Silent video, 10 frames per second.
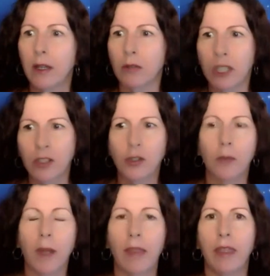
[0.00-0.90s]
I'll teach you
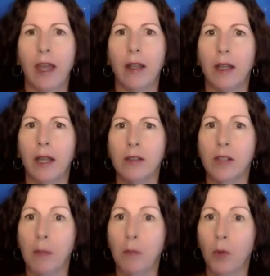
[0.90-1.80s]
about that at
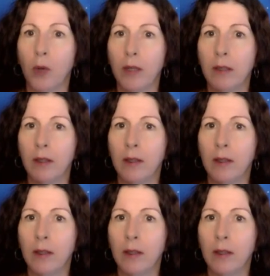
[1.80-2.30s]
some point.